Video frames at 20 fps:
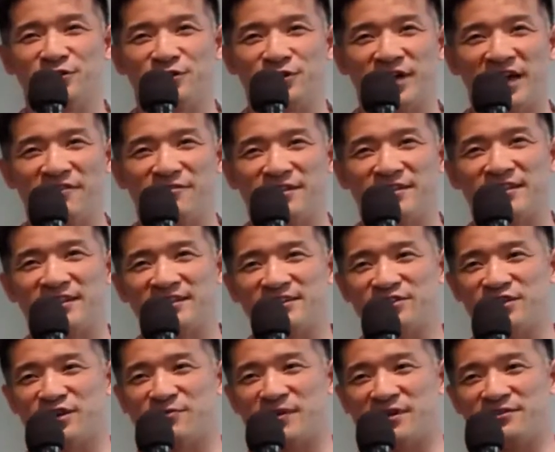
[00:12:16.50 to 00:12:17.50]
everything
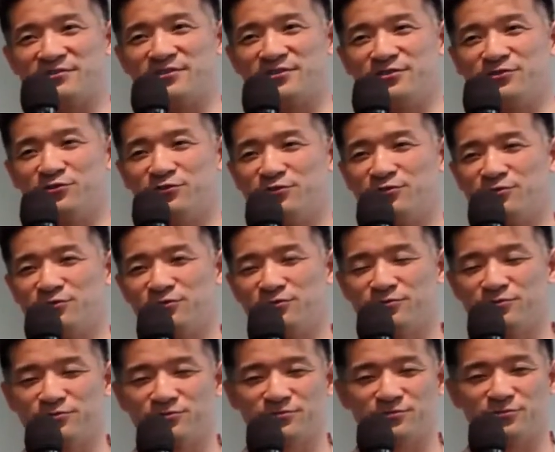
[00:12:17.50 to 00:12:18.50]
good about
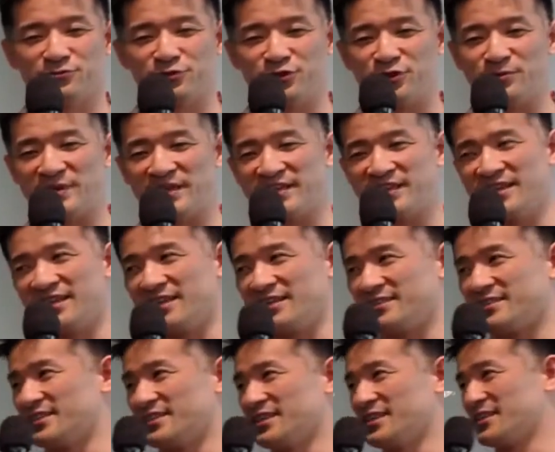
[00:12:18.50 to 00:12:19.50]
Ruby
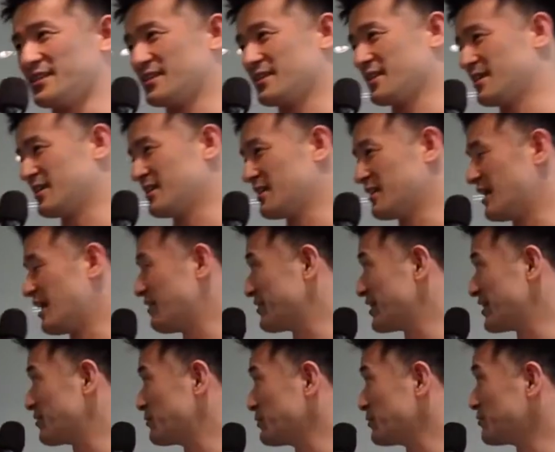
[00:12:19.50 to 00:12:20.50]
is
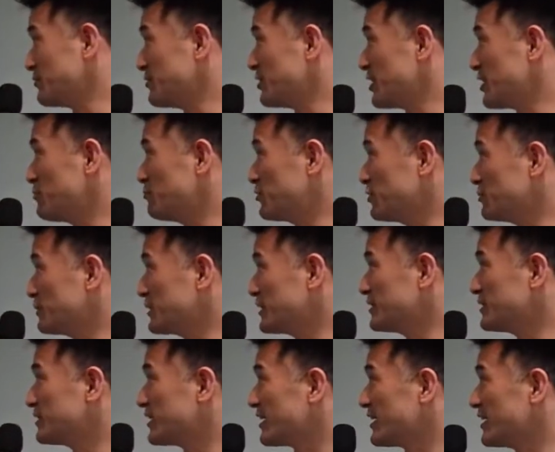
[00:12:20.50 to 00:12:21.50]
available through mruby.
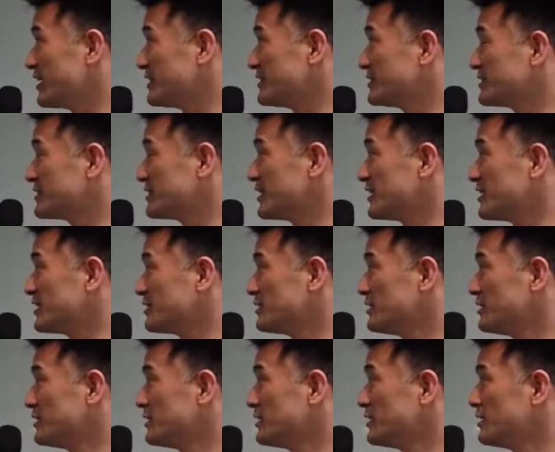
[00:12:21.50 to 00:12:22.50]
And
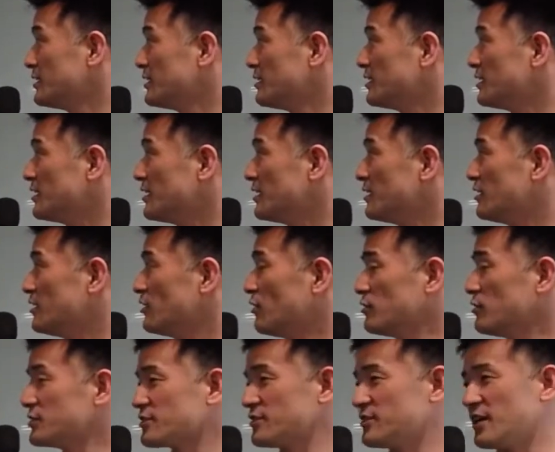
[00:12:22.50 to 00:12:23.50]

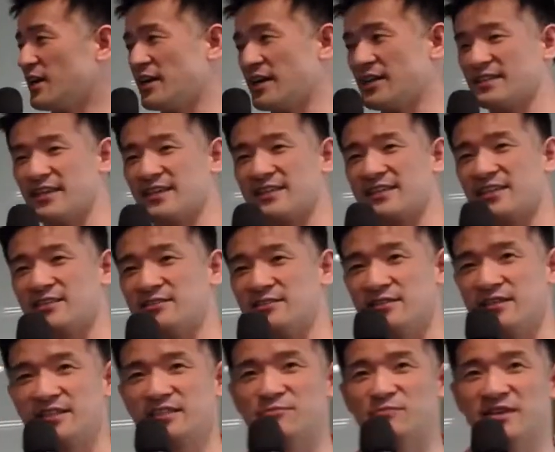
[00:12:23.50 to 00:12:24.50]
also I encounter
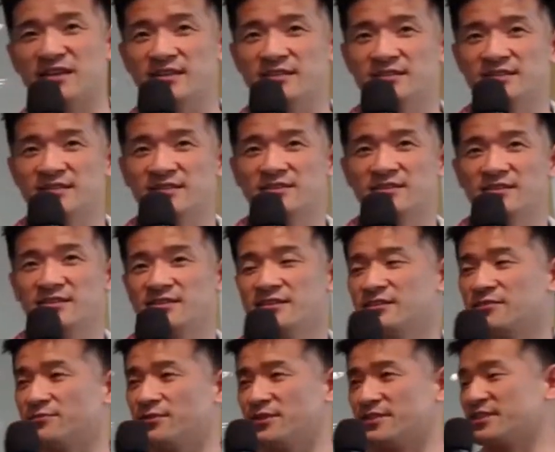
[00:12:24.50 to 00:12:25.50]
less bugs.
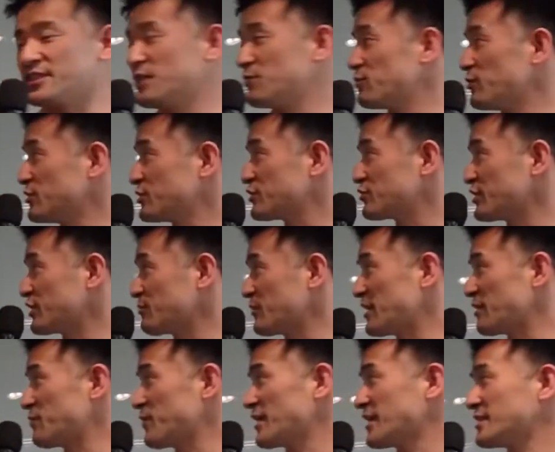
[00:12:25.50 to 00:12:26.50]
For example, string
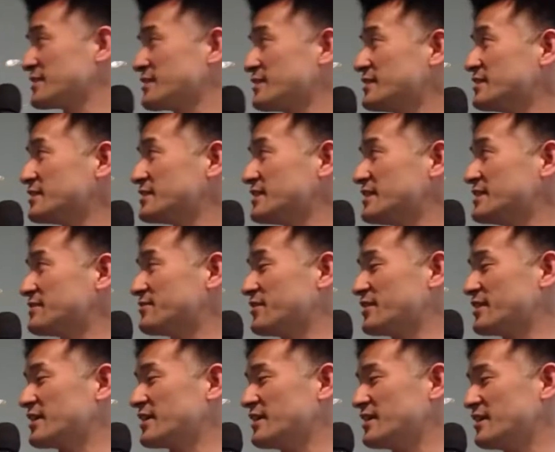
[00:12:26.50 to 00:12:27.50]
manipulation in C is
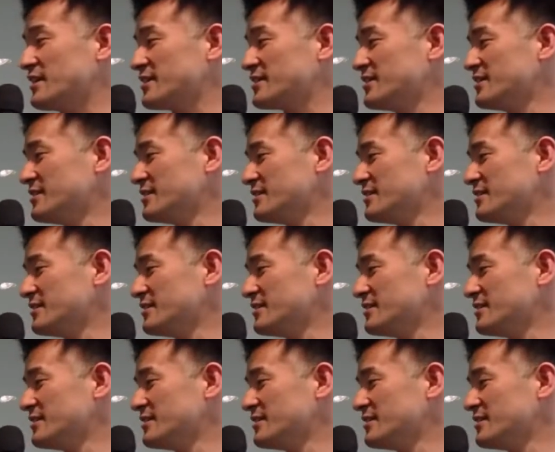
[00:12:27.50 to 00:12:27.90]
very hard,